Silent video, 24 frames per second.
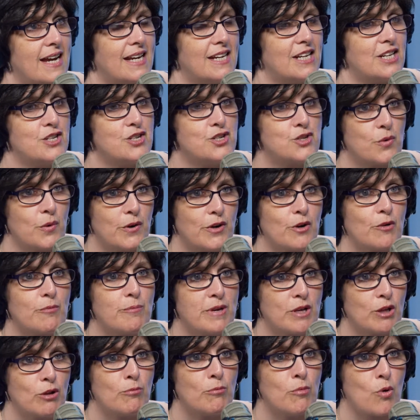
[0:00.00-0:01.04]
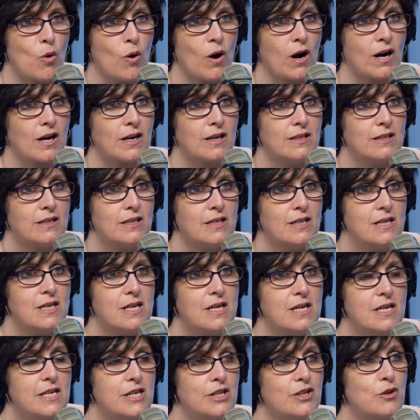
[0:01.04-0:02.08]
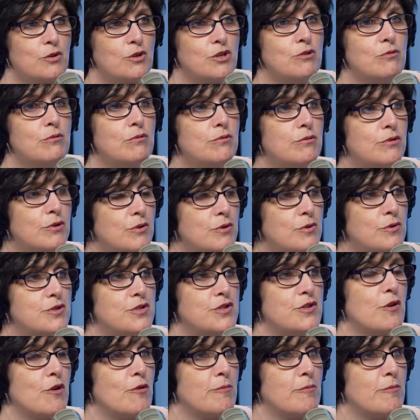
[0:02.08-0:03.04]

and enjoy your meal more. You lose your